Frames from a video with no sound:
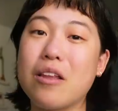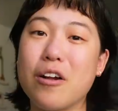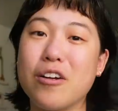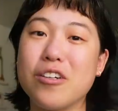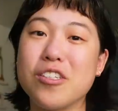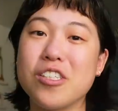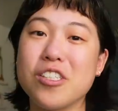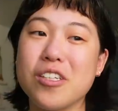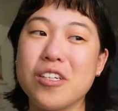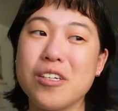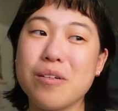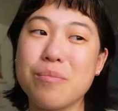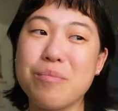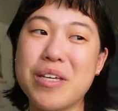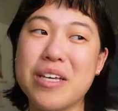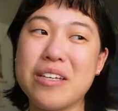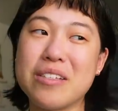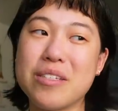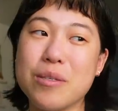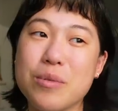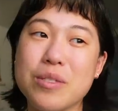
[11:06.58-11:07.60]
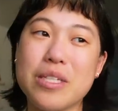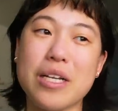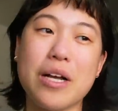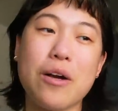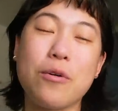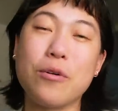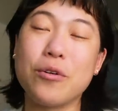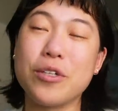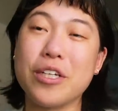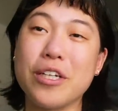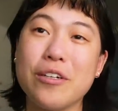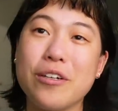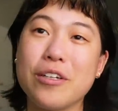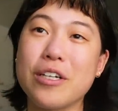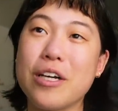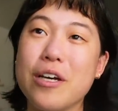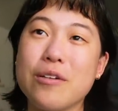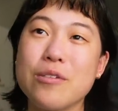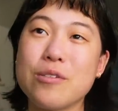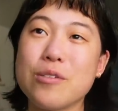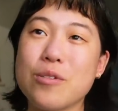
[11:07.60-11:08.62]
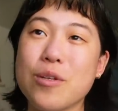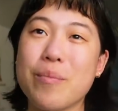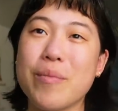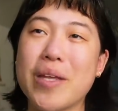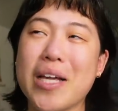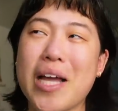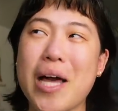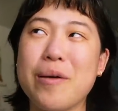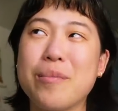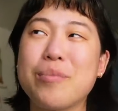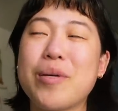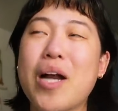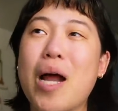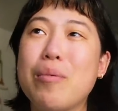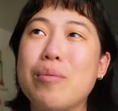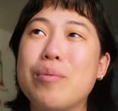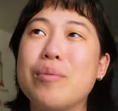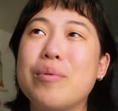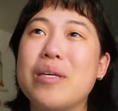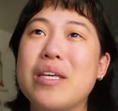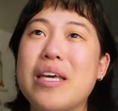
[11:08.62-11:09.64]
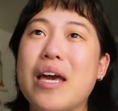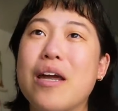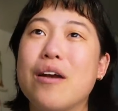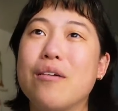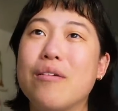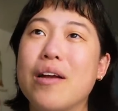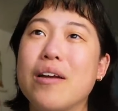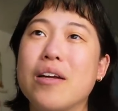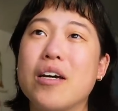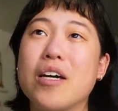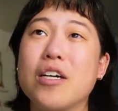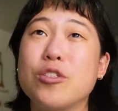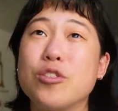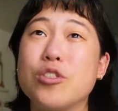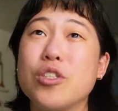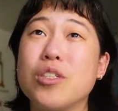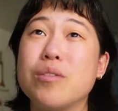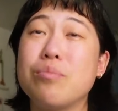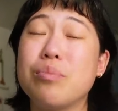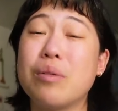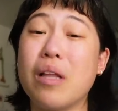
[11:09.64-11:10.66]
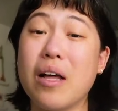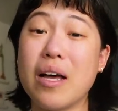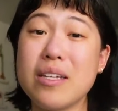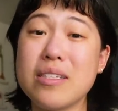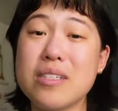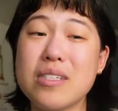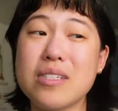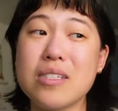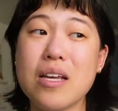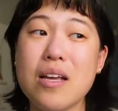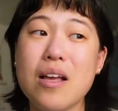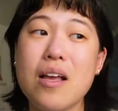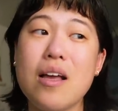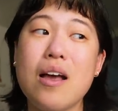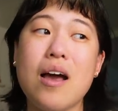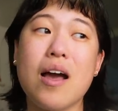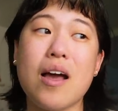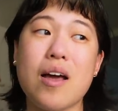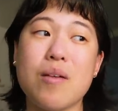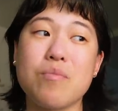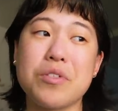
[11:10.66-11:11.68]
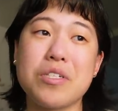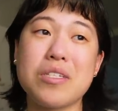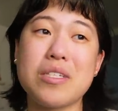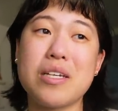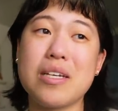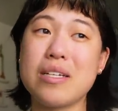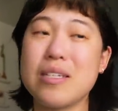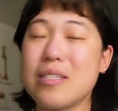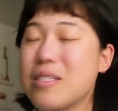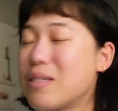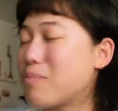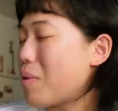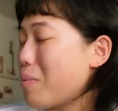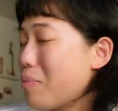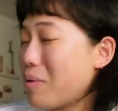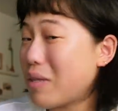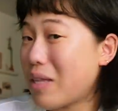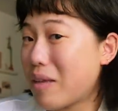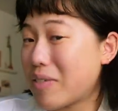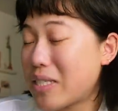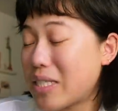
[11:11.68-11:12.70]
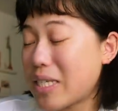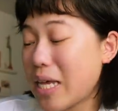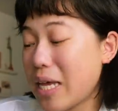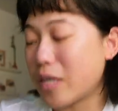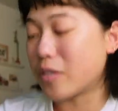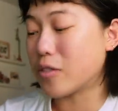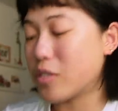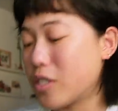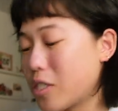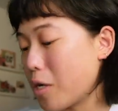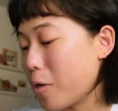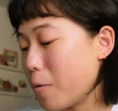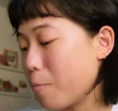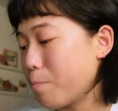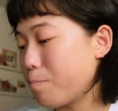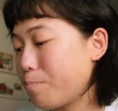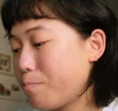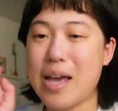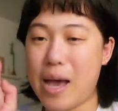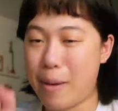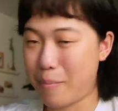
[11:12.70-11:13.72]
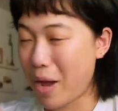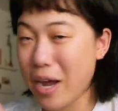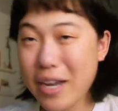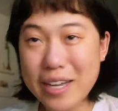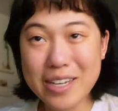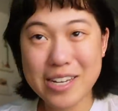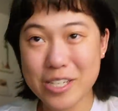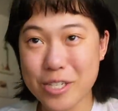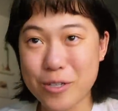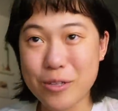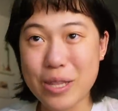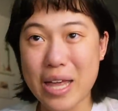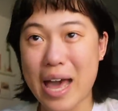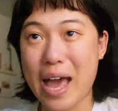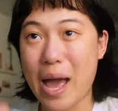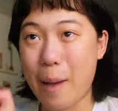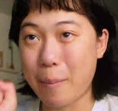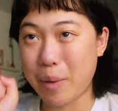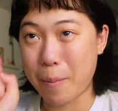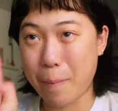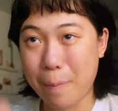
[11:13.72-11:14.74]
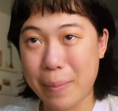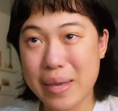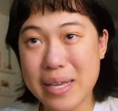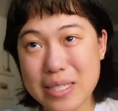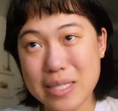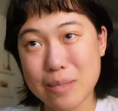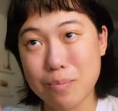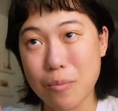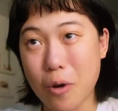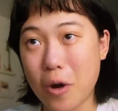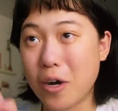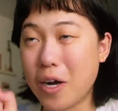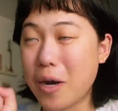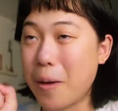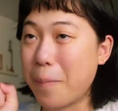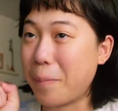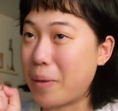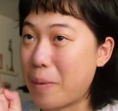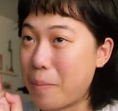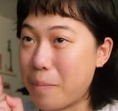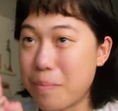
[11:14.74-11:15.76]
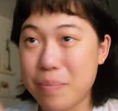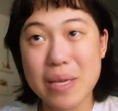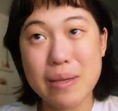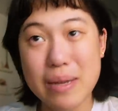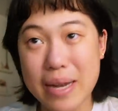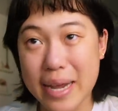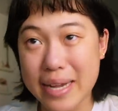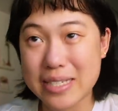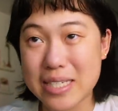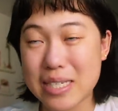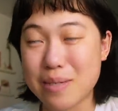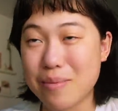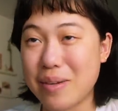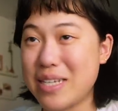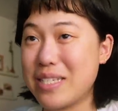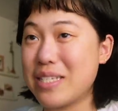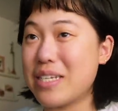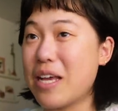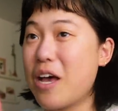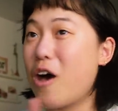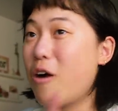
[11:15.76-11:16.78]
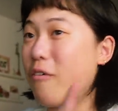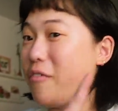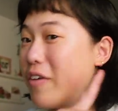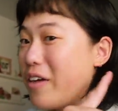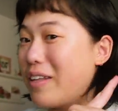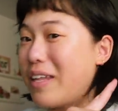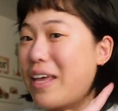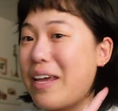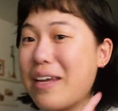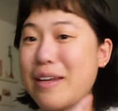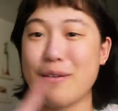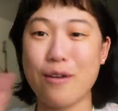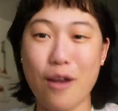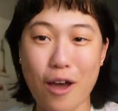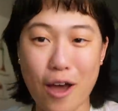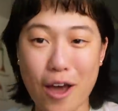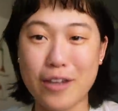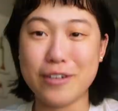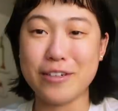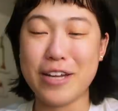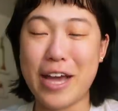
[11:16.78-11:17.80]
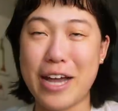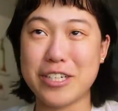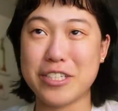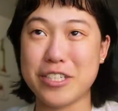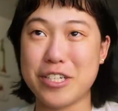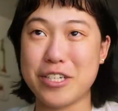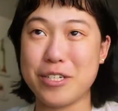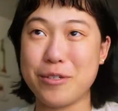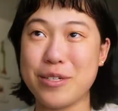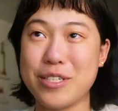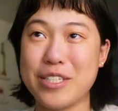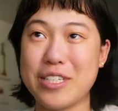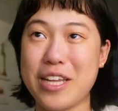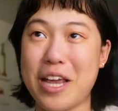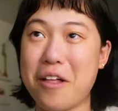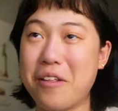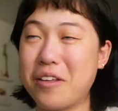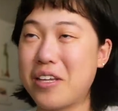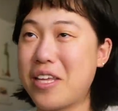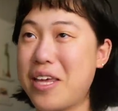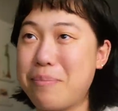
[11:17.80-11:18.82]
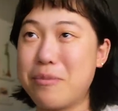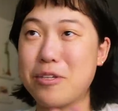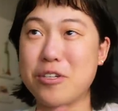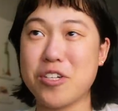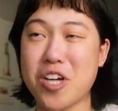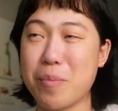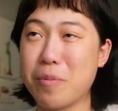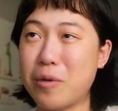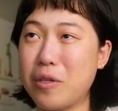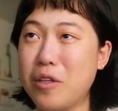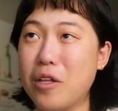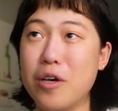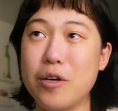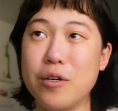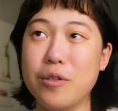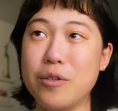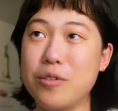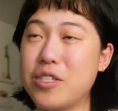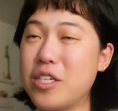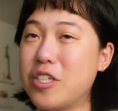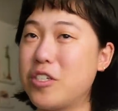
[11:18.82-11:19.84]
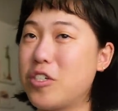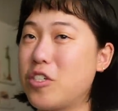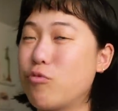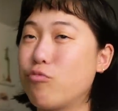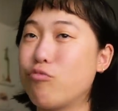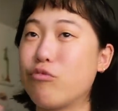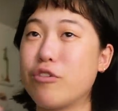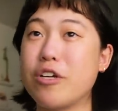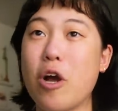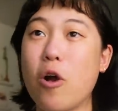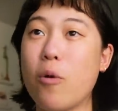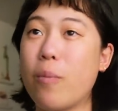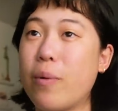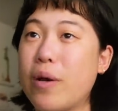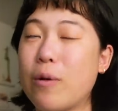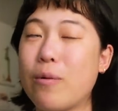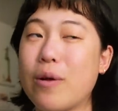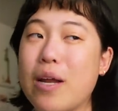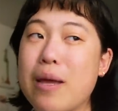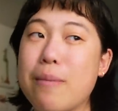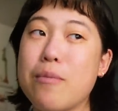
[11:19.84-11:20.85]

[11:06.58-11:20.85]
larger because it was like a whole year ago. So I'm like, I'll probably get around 100 plus just because people love a sale. So I'm not gonna do that. I'm gonna be smart. I'm gonna be nice to myself and like not actually do a sale and keep the shop closed and just reopen it when I